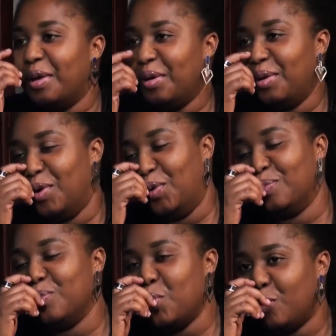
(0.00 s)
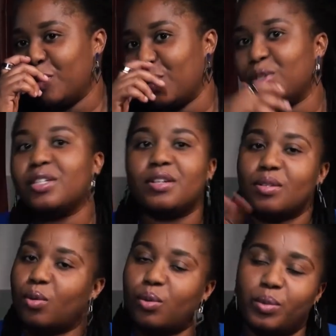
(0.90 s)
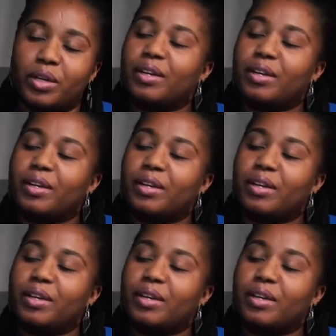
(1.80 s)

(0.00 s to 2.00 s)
move. So she does all the work.